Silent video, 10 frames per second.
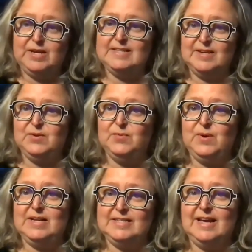is a good
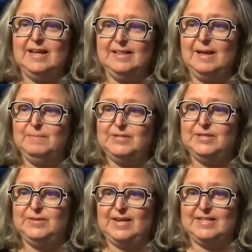one to huddle up
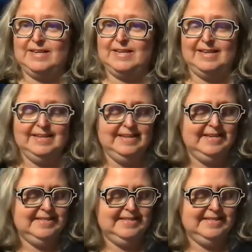to, actually.